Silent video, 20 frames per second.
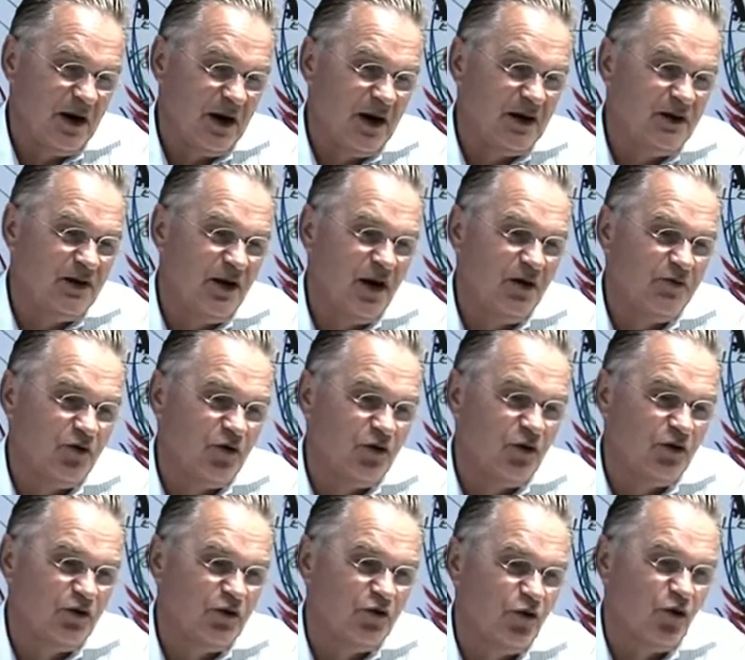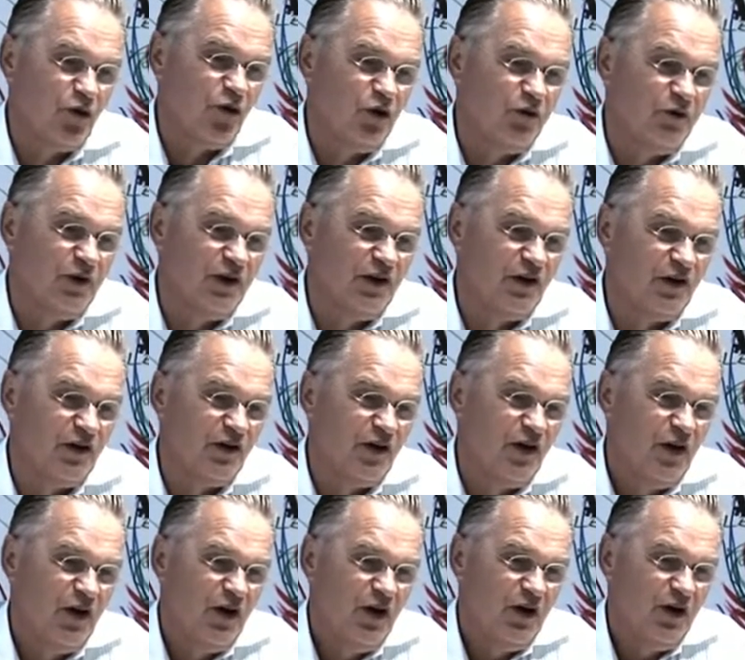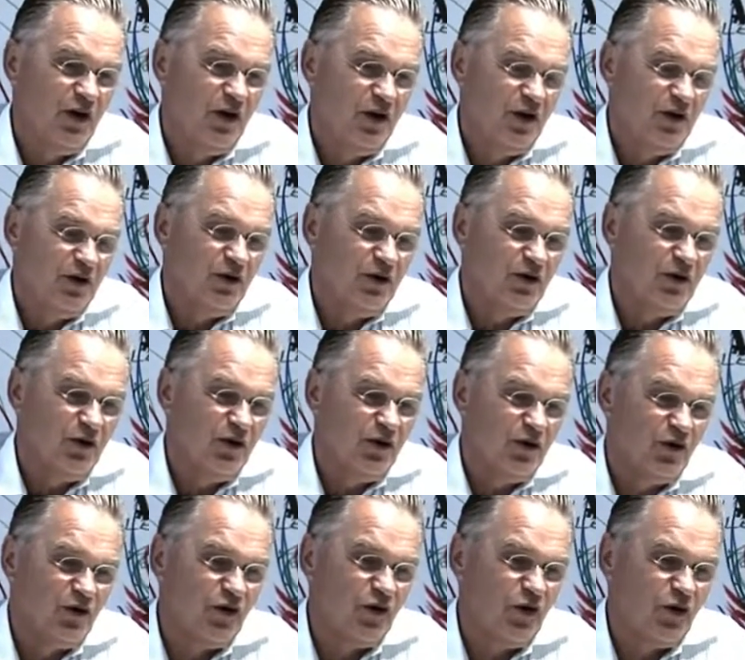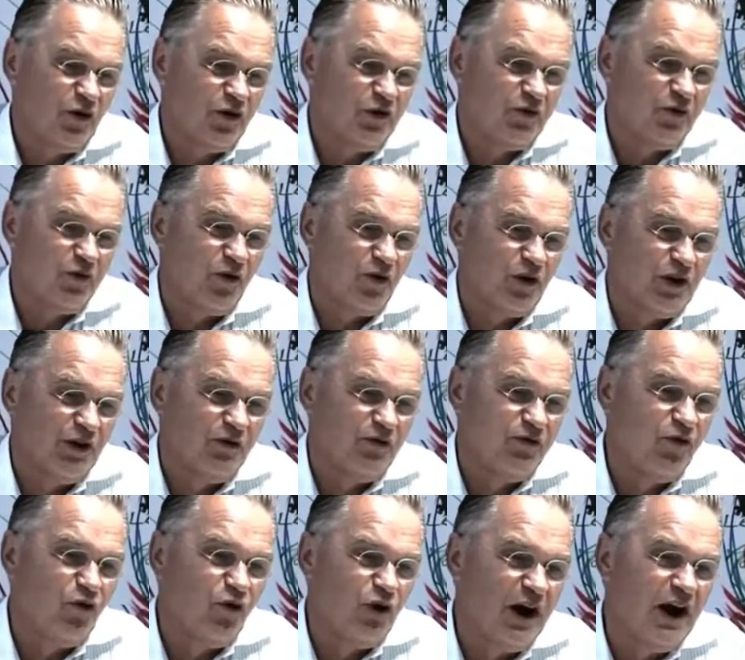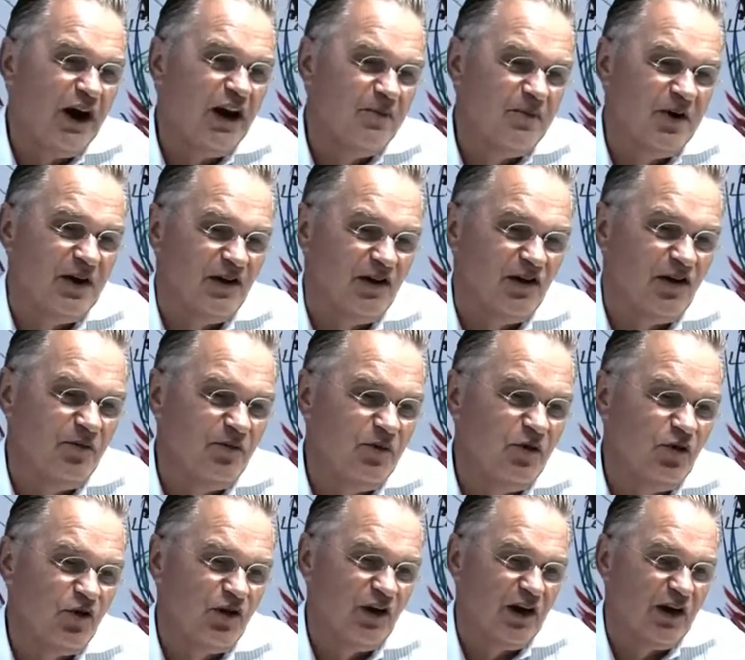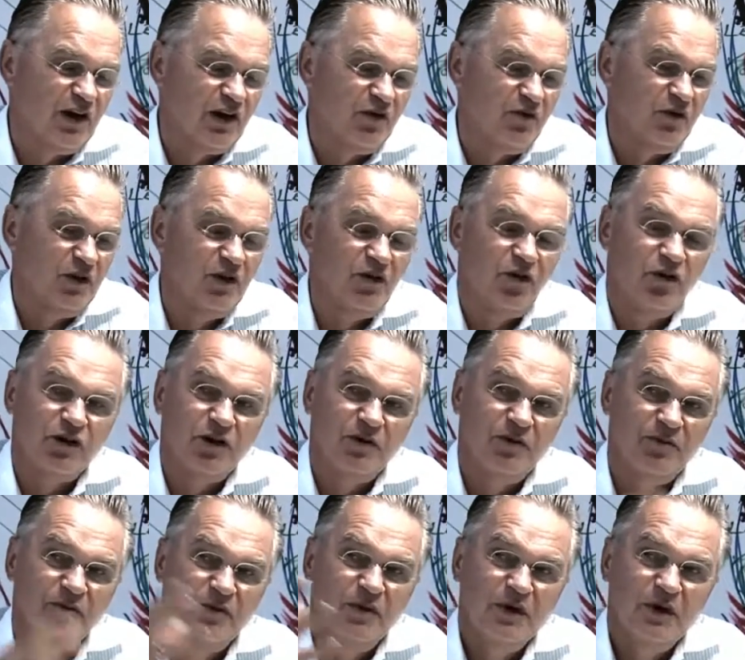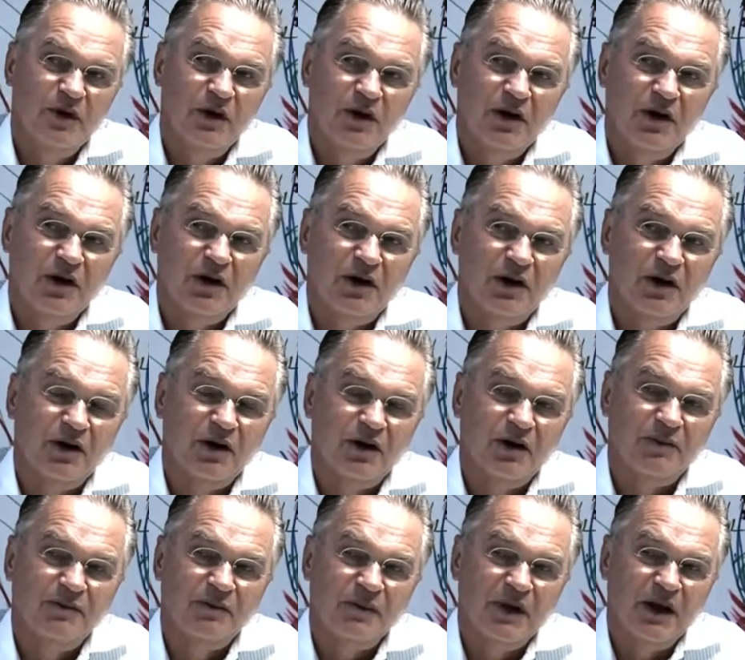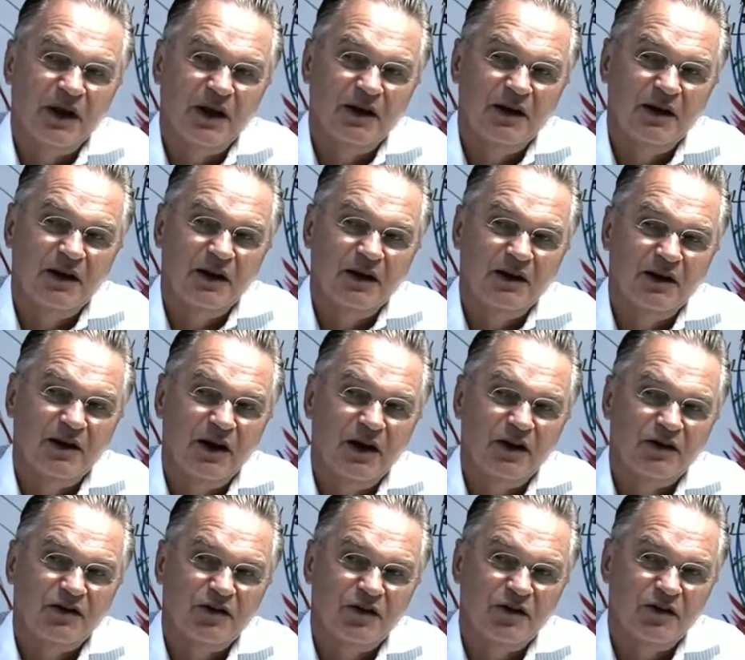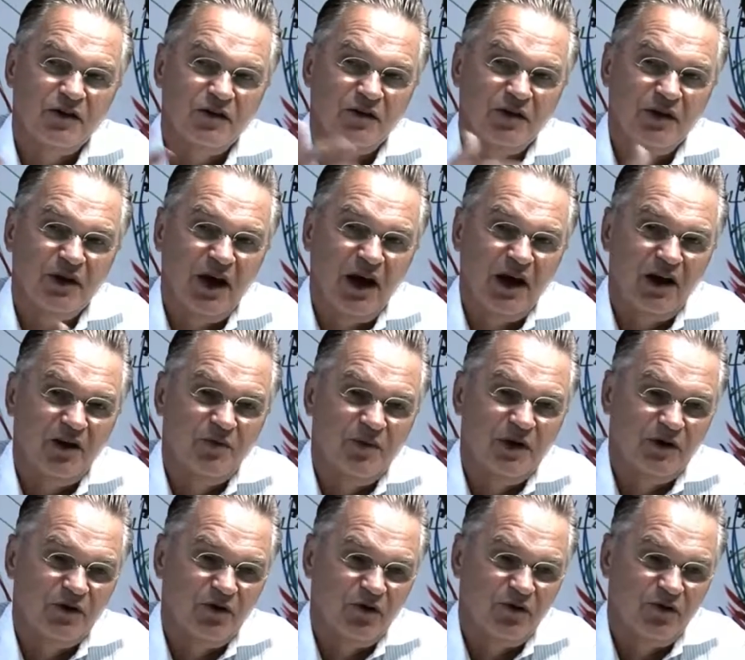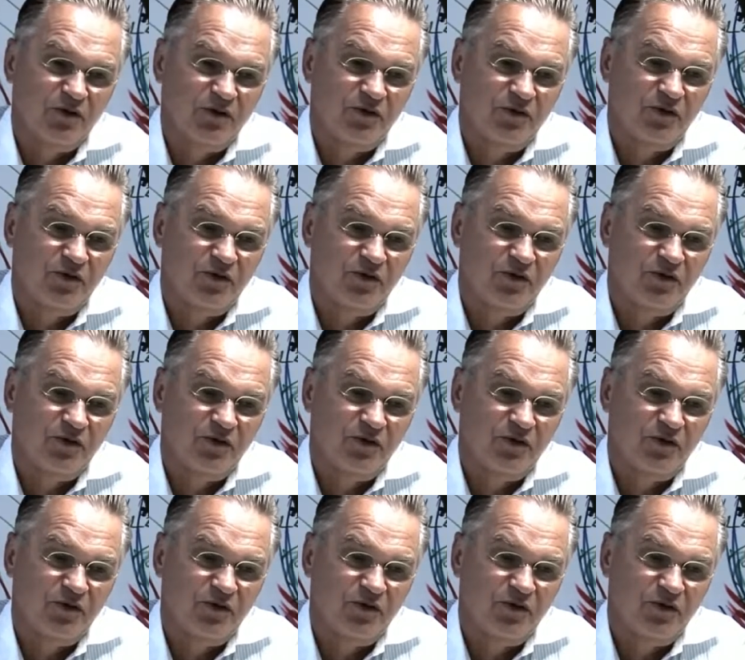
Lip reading: endeavor to always search for the four elements in music as we know them in the nature, the element of